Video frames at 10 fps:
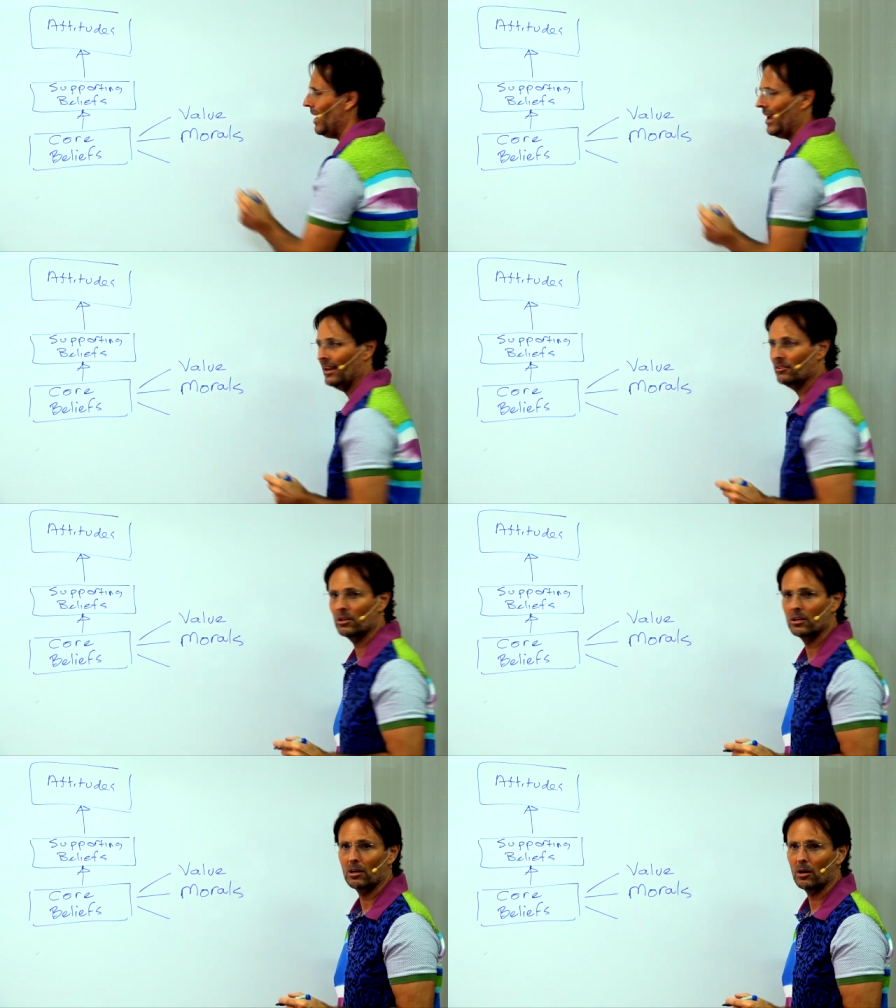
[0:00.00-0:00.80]

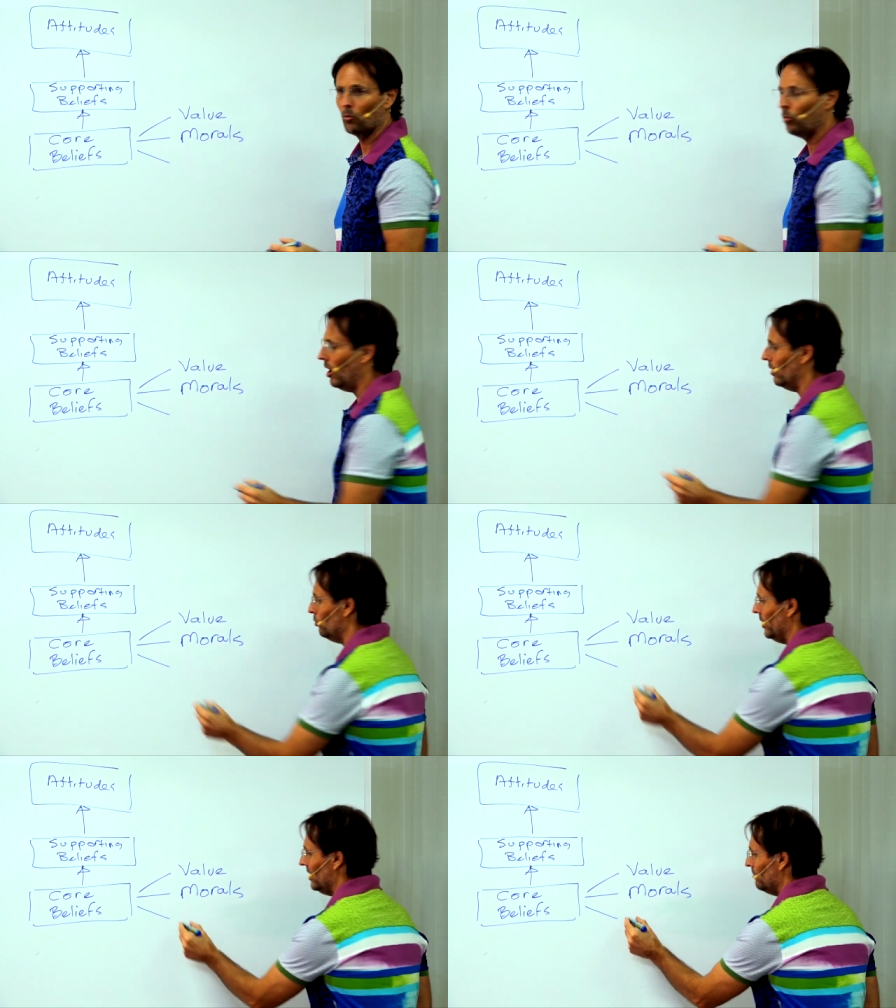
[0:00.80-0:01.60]
and
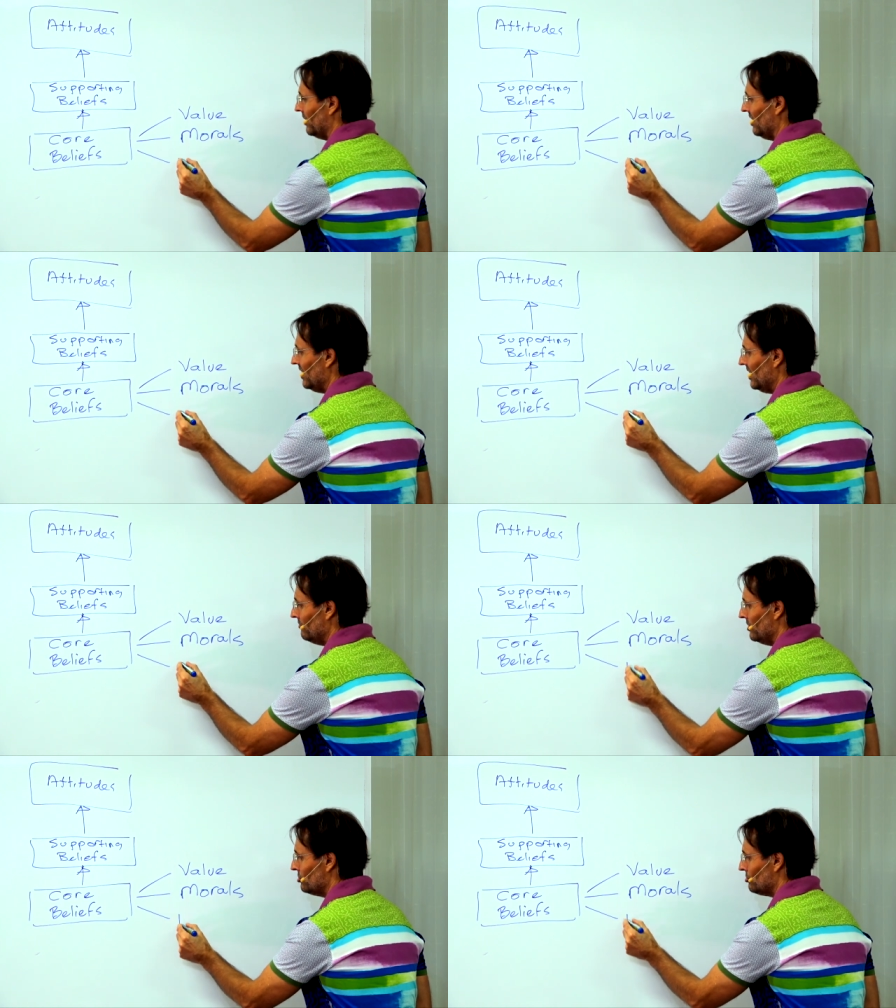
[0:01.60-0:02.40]
what we
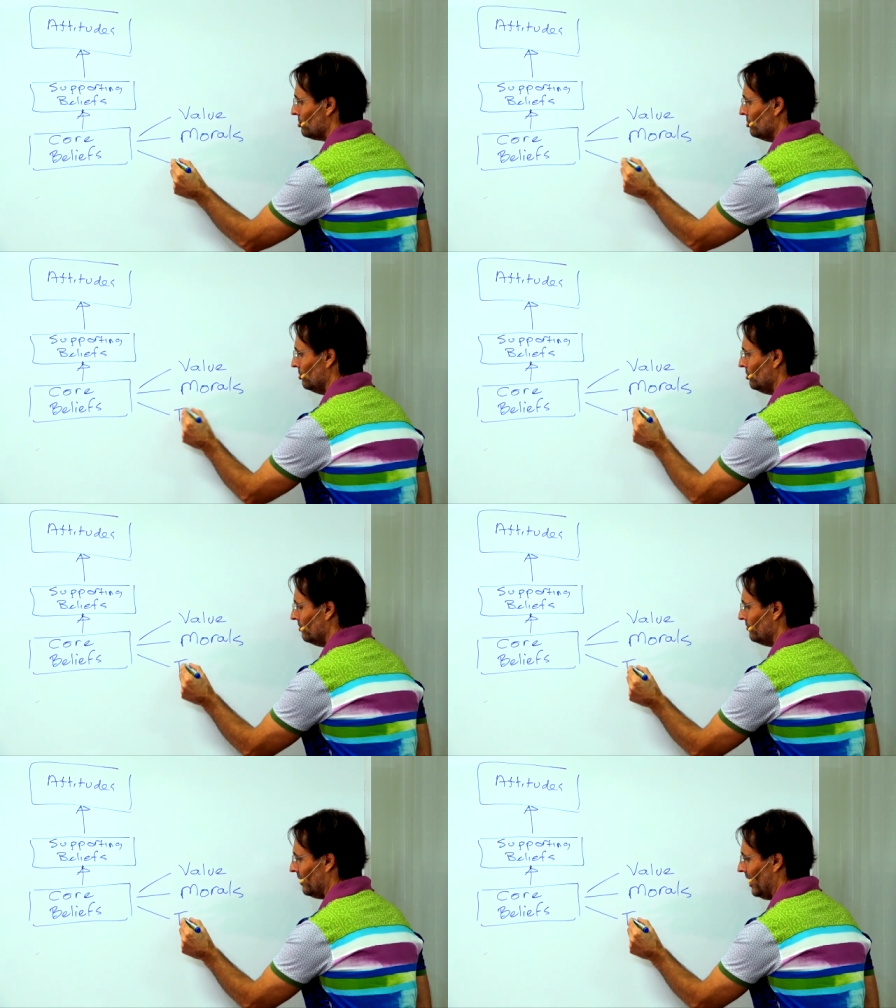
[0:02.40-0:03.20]
believe is
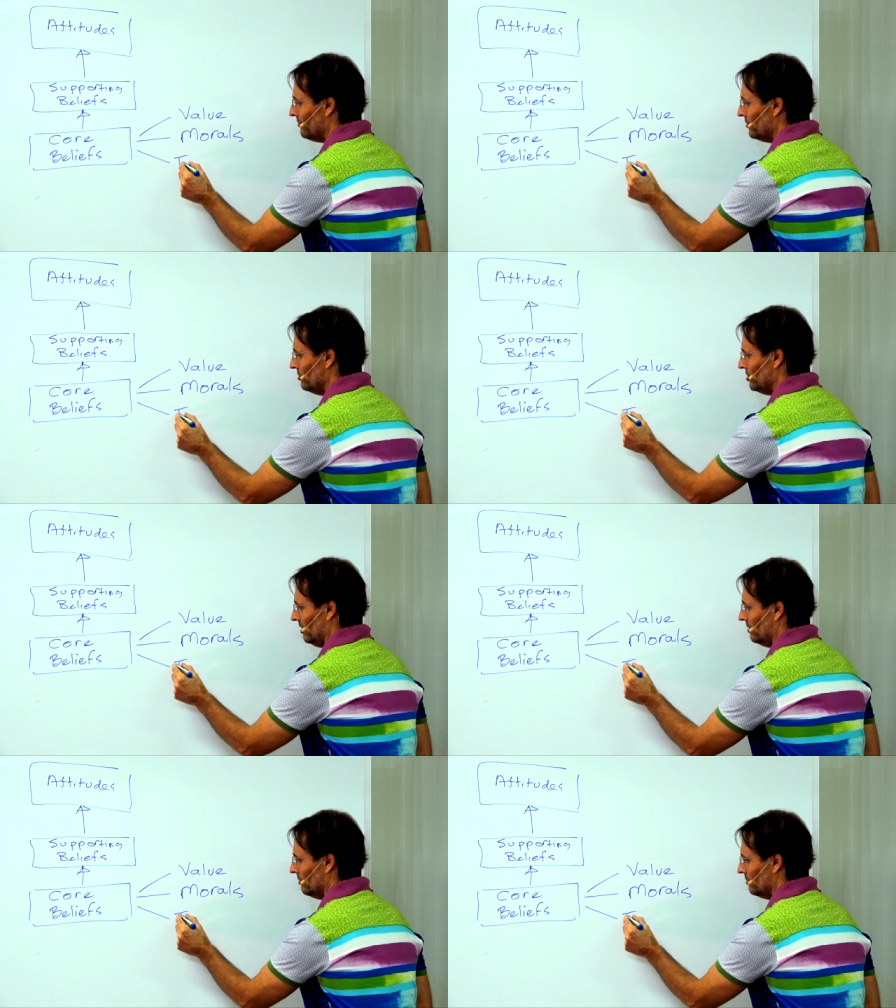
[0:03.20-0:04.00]
true for our
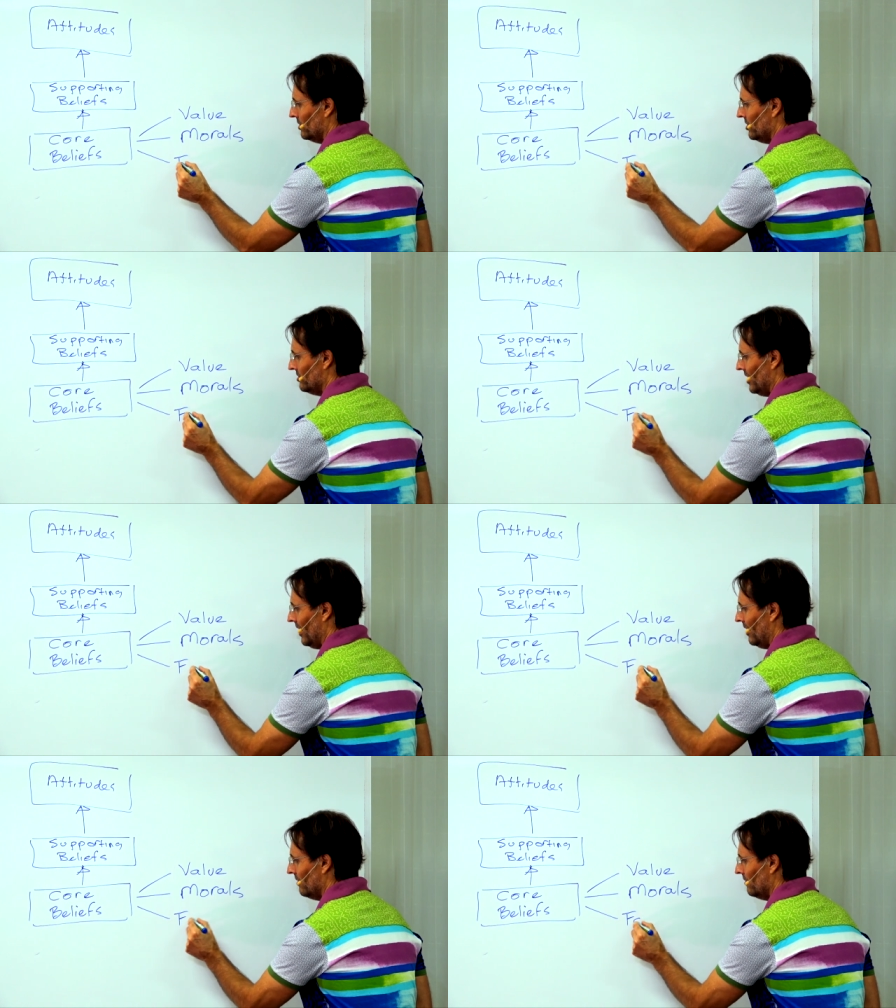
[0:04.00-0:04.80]
future, which is
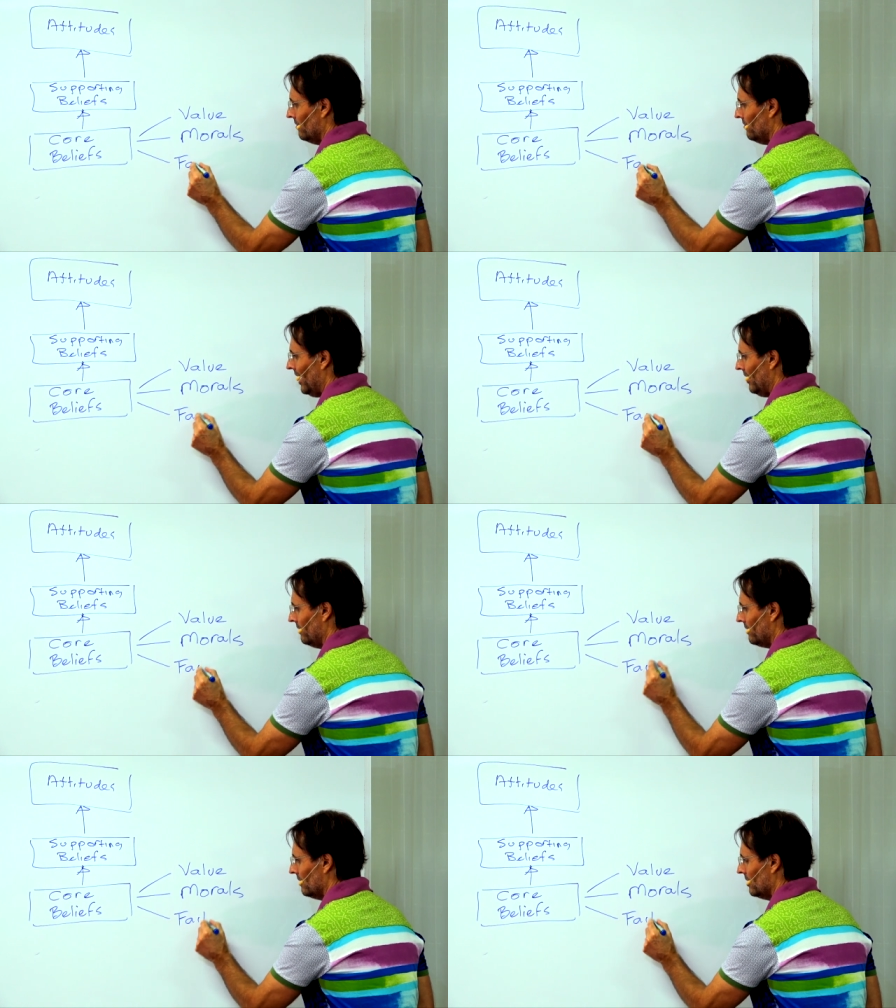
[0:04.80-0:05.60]
our
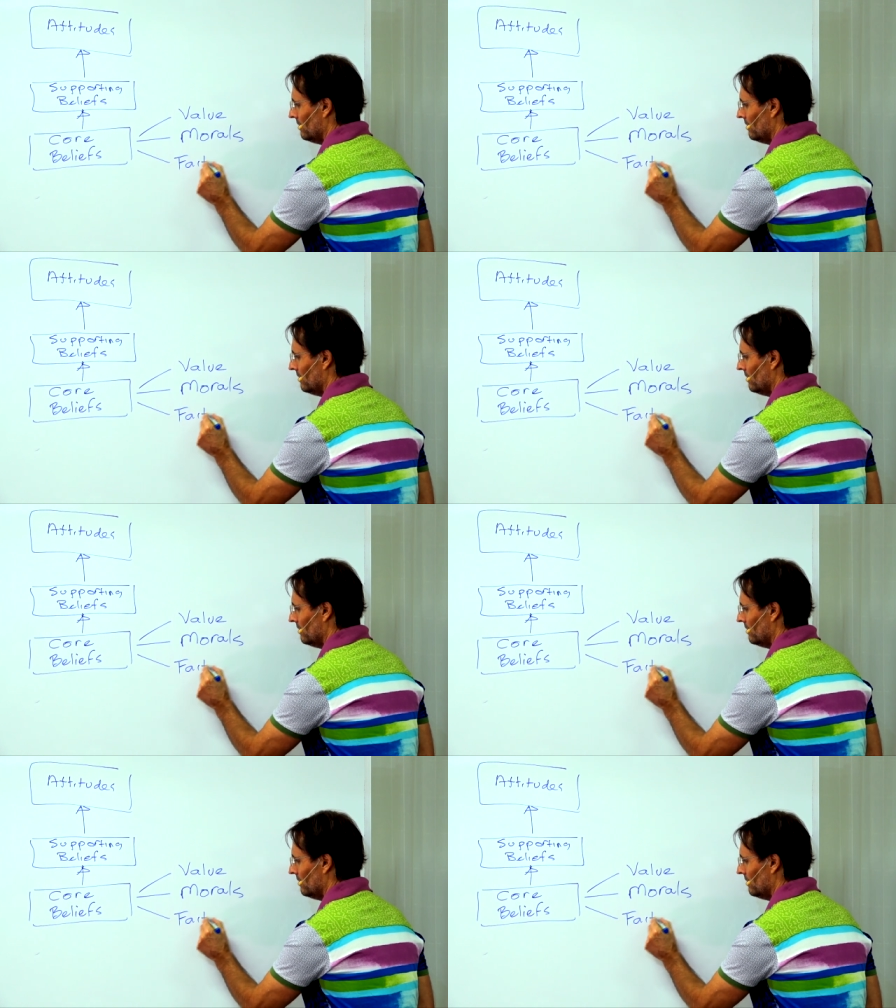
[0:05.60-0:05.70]
faith.